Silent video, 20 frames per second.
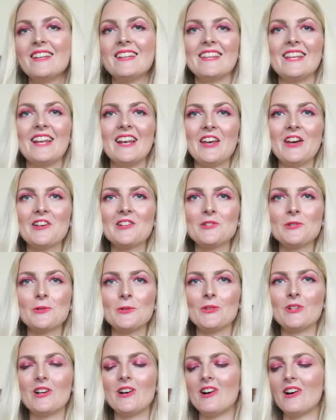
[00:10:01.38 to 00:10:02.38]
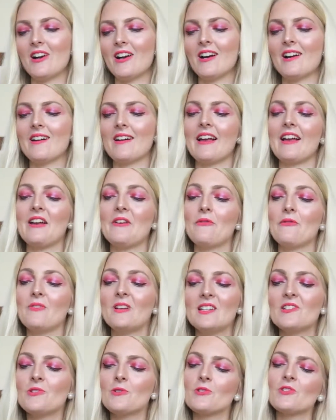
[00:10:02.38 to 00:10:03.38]
The last two are a uh,
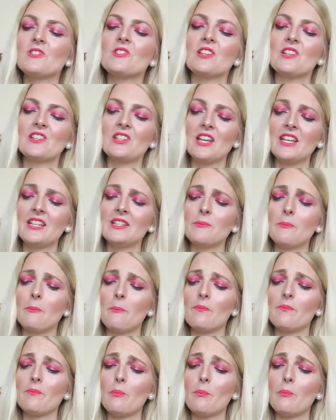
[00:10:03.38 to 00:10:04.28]
facial sheet